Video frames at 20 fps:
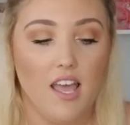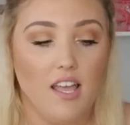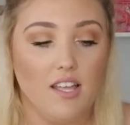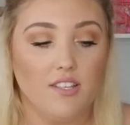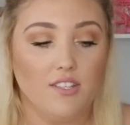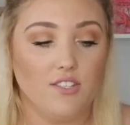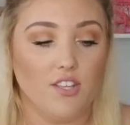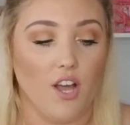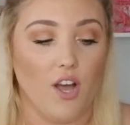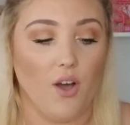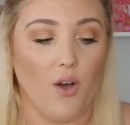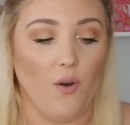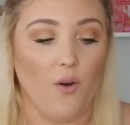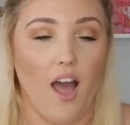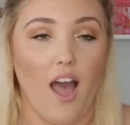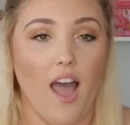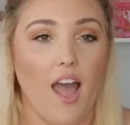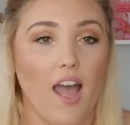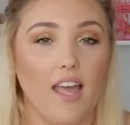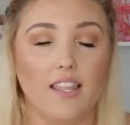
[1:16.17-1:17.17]
So
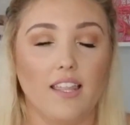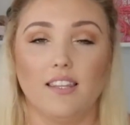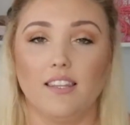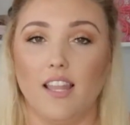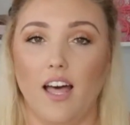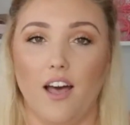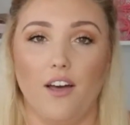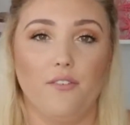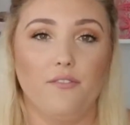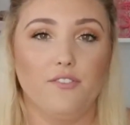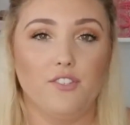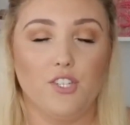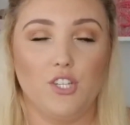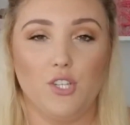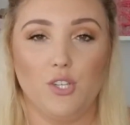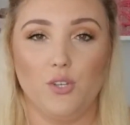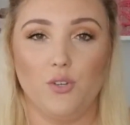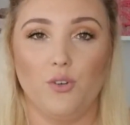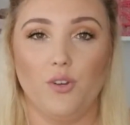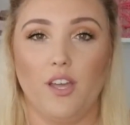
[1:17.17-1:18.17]
I love
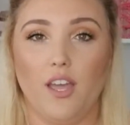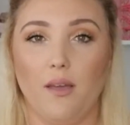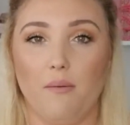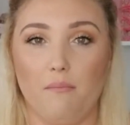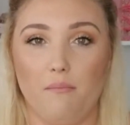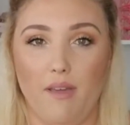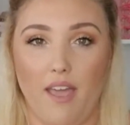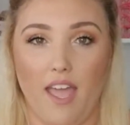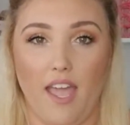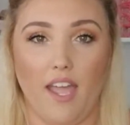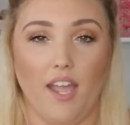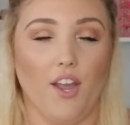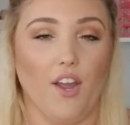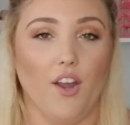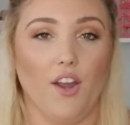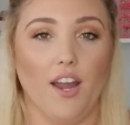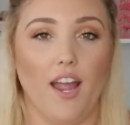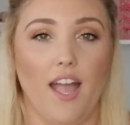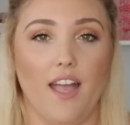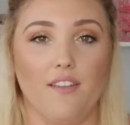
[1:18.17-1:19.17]
to
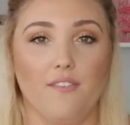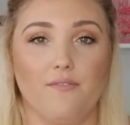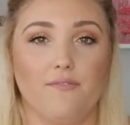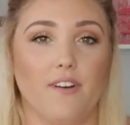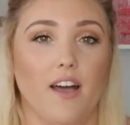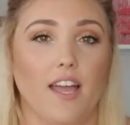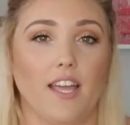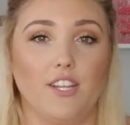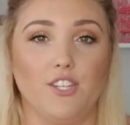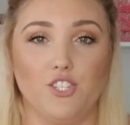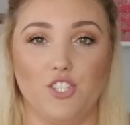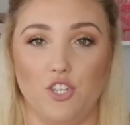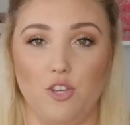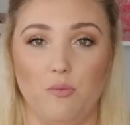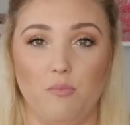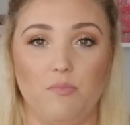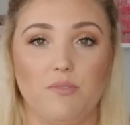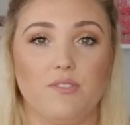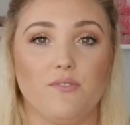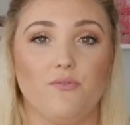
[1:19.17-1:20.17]
compare and find
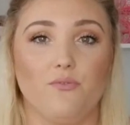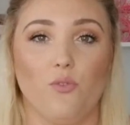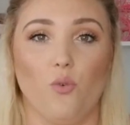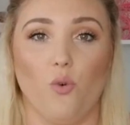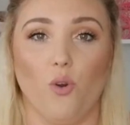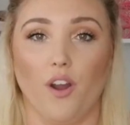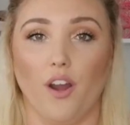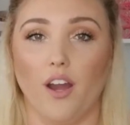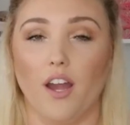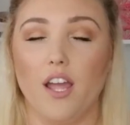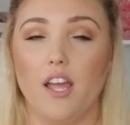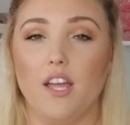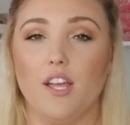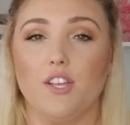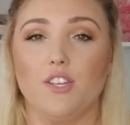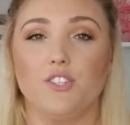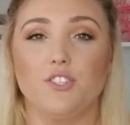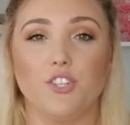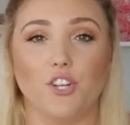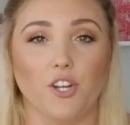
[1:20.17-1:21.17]
dupes for
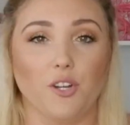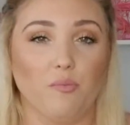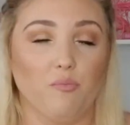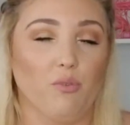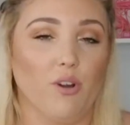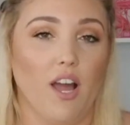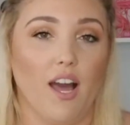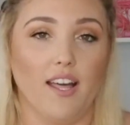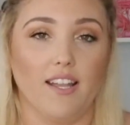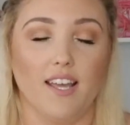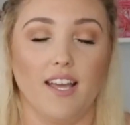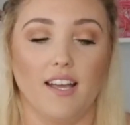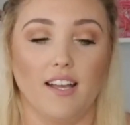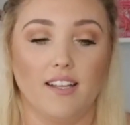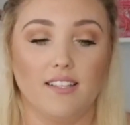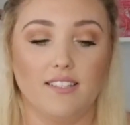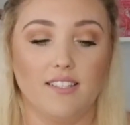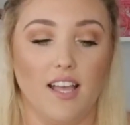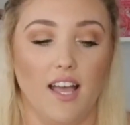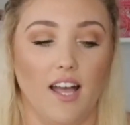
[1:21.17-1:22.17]
certain
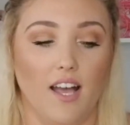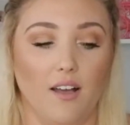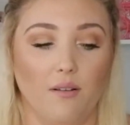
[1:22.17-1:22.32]
products.